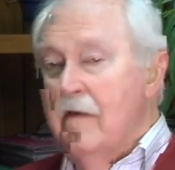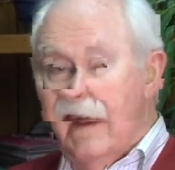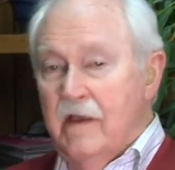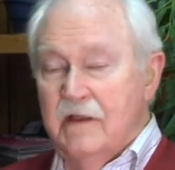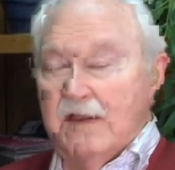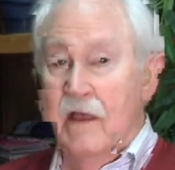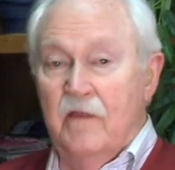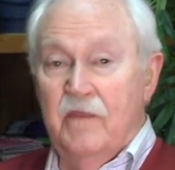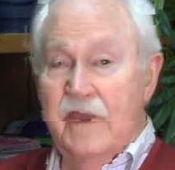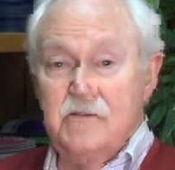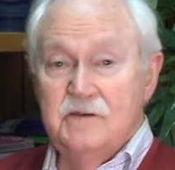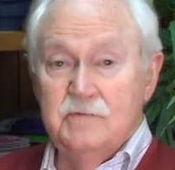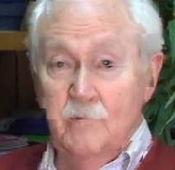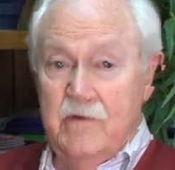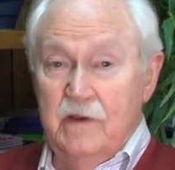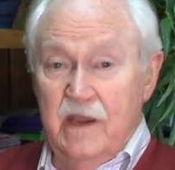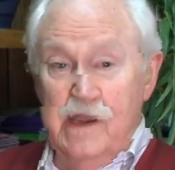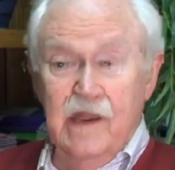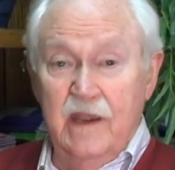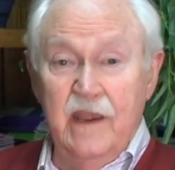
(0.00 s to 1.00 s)
Yeah, this
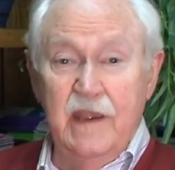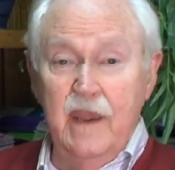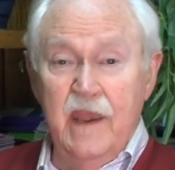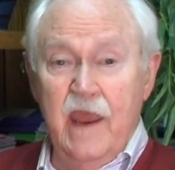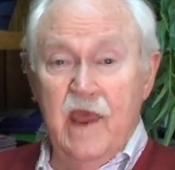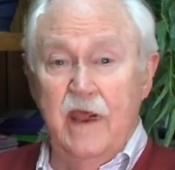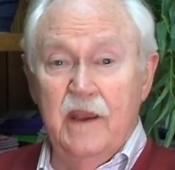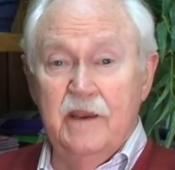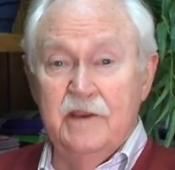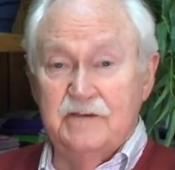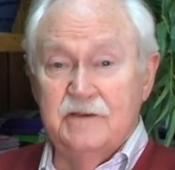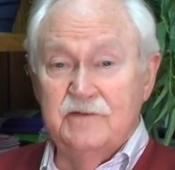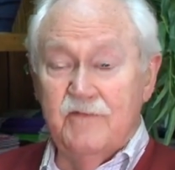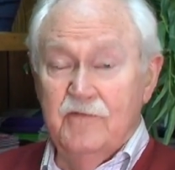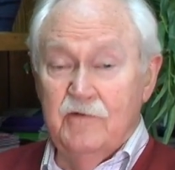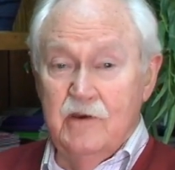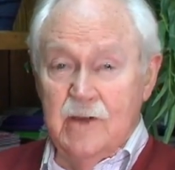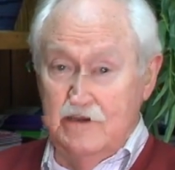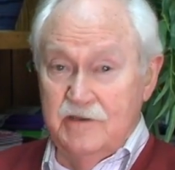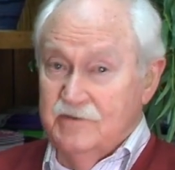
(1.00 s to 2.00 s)
one in Indiana is
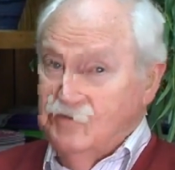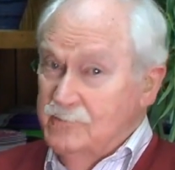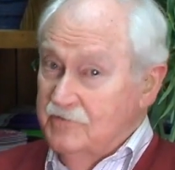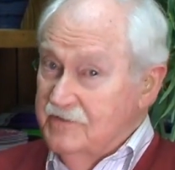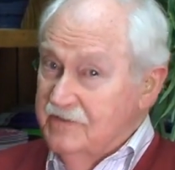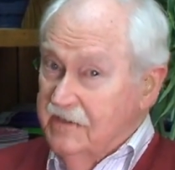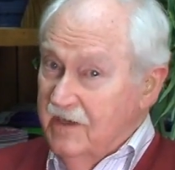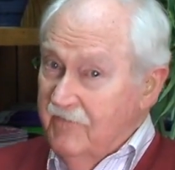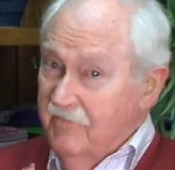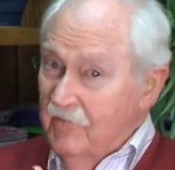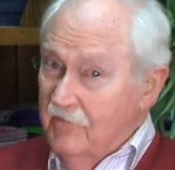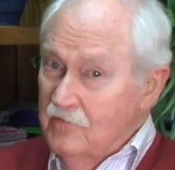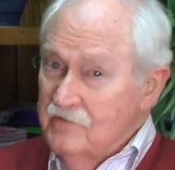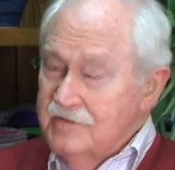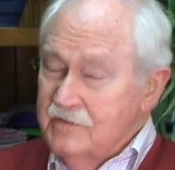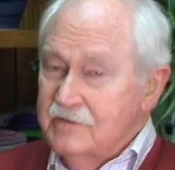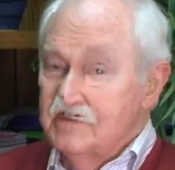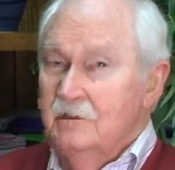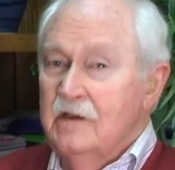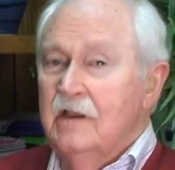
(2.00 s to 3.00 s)
free, so see,
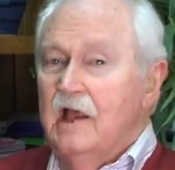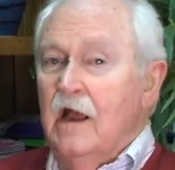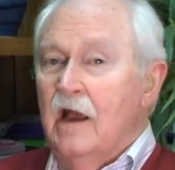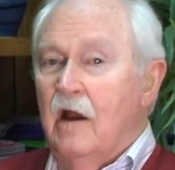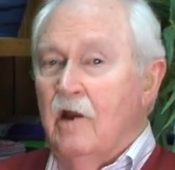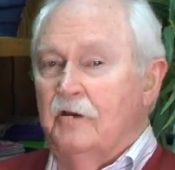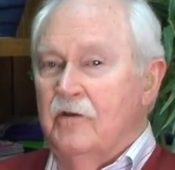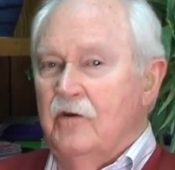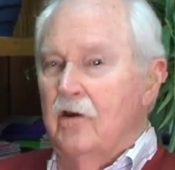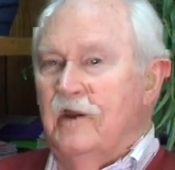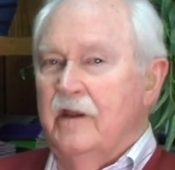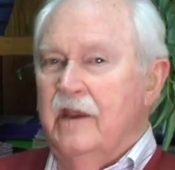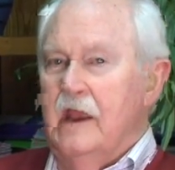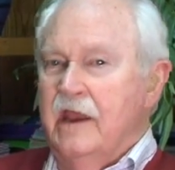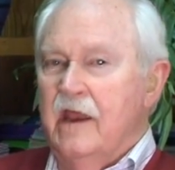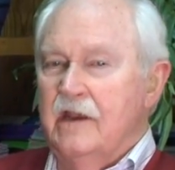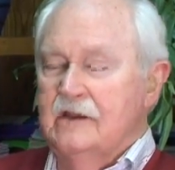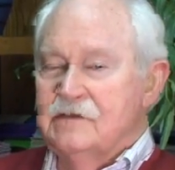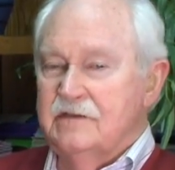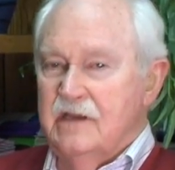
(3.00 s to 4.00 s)
folks, your
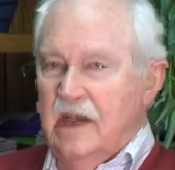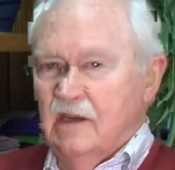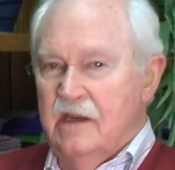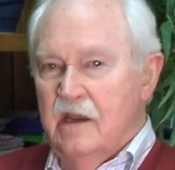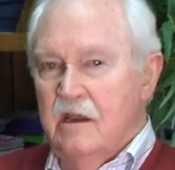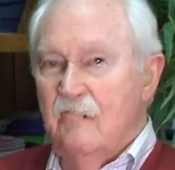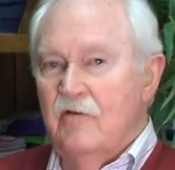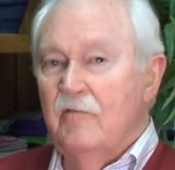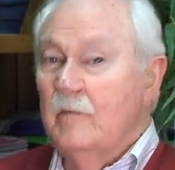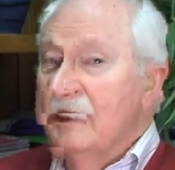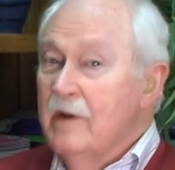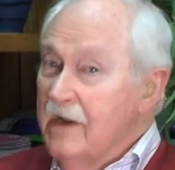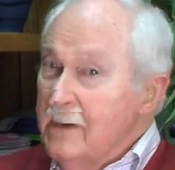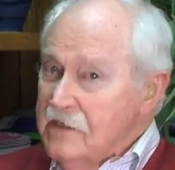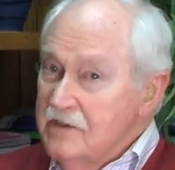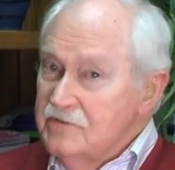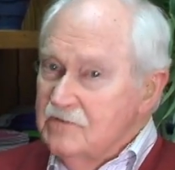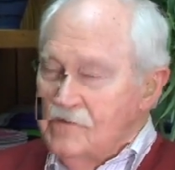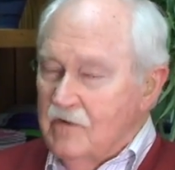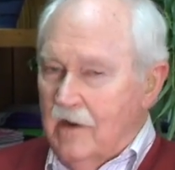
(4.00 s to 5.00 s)
Indiana state government
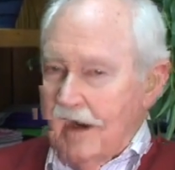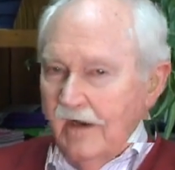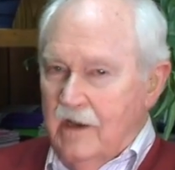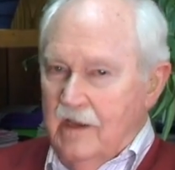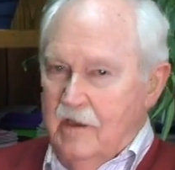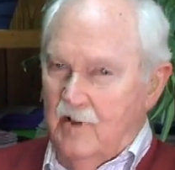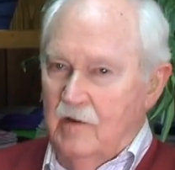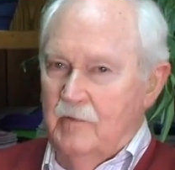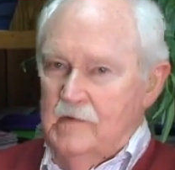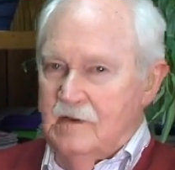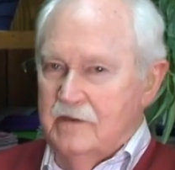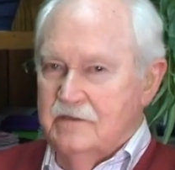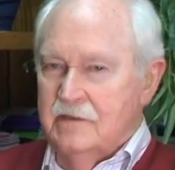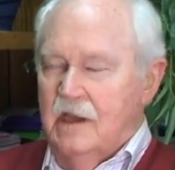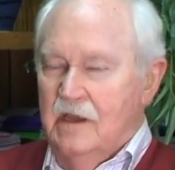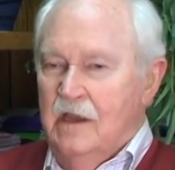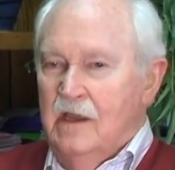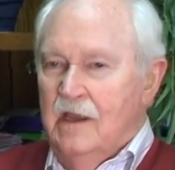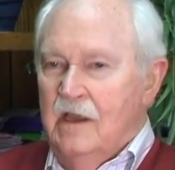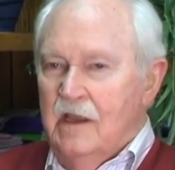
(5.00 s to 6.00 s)
is trying to help us
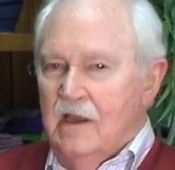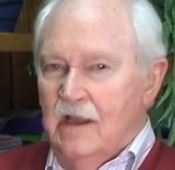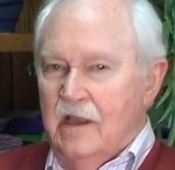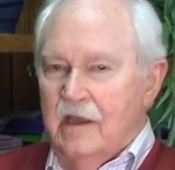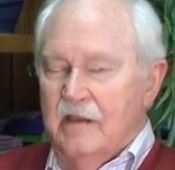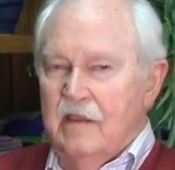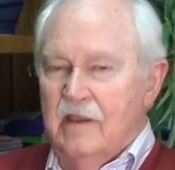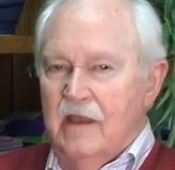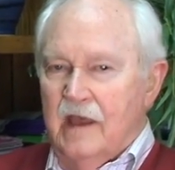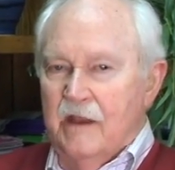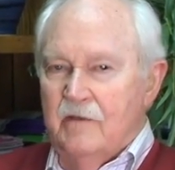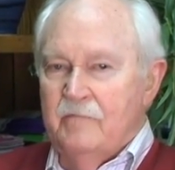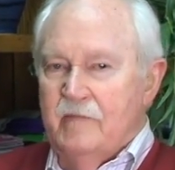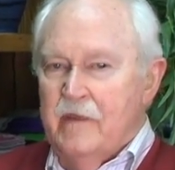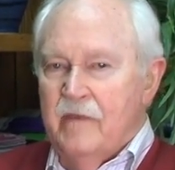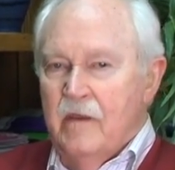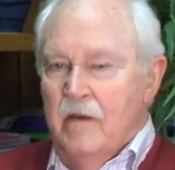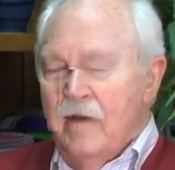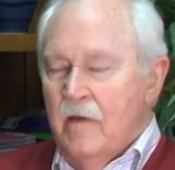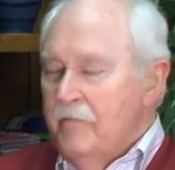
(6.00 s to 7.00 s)
like that.
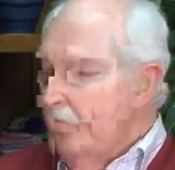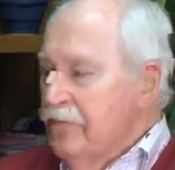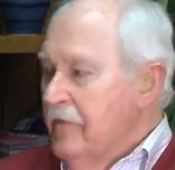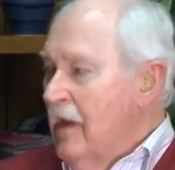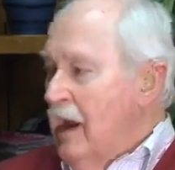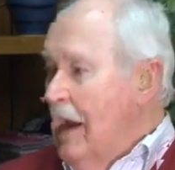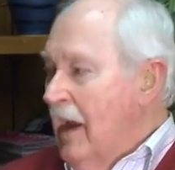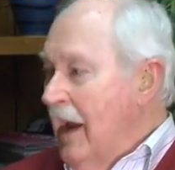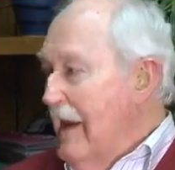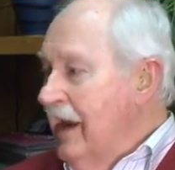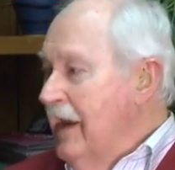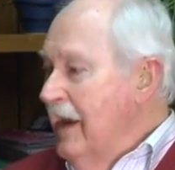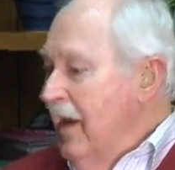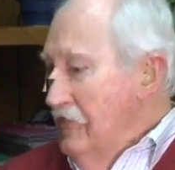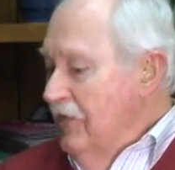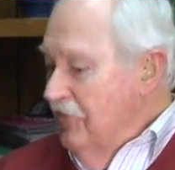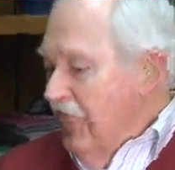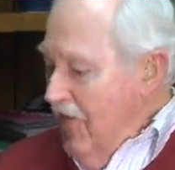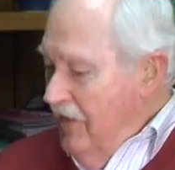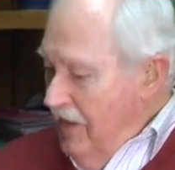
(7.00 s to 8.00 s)
I
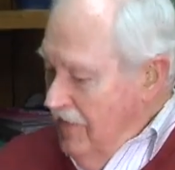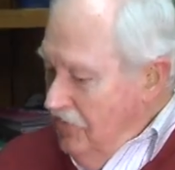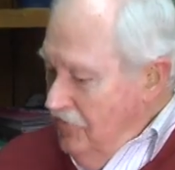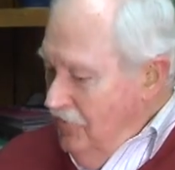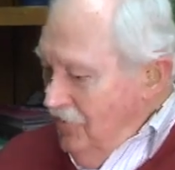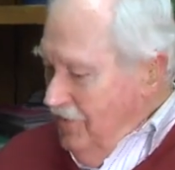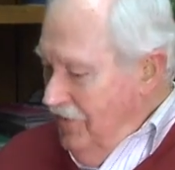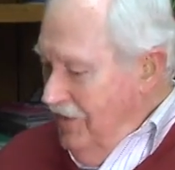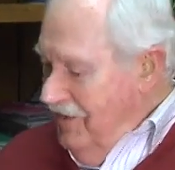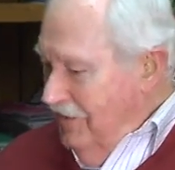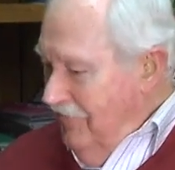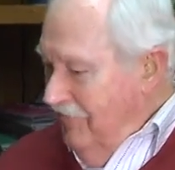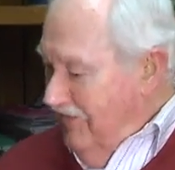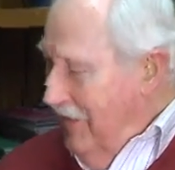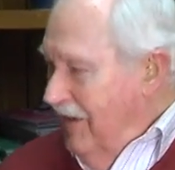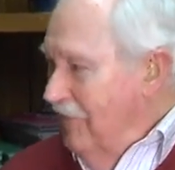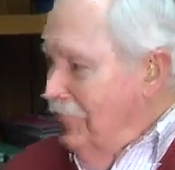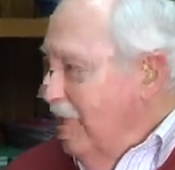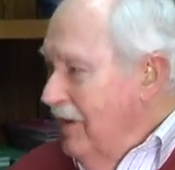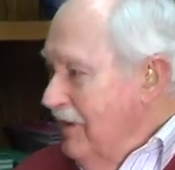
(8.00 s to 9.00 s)
can't thank you enough,
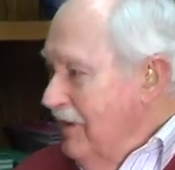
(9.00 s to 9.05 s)
Abby.